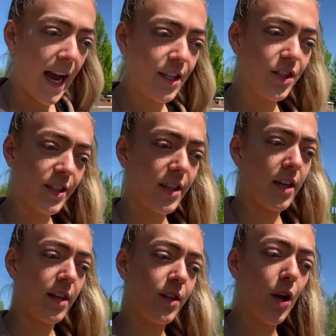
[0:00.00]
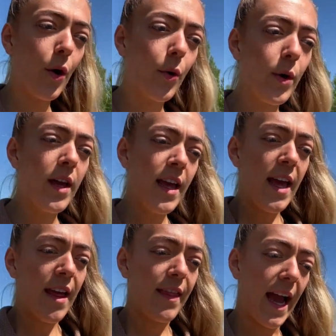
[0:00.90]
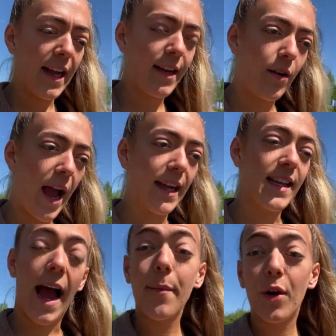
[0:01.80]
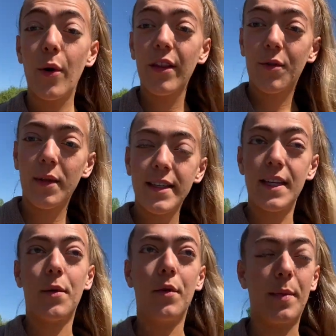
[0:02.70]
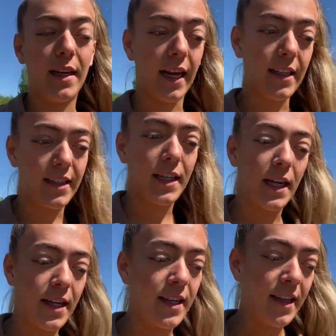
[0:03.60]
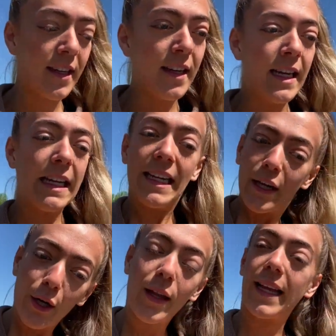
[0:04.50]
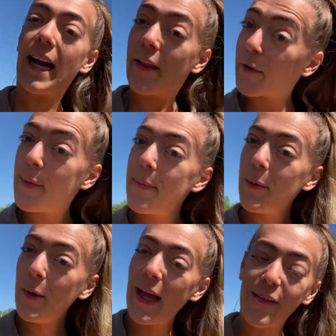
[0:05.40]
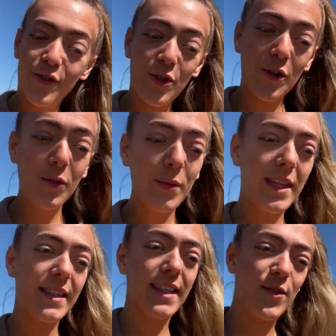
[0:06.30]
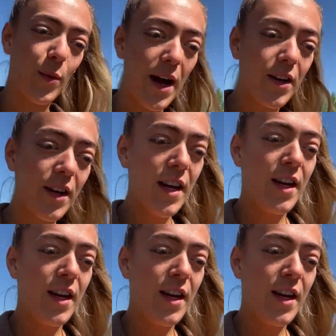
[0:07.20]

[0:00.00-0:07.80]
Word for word: I just know that as I'm going through this, it would be nice to hear like other people have struggled with this as well.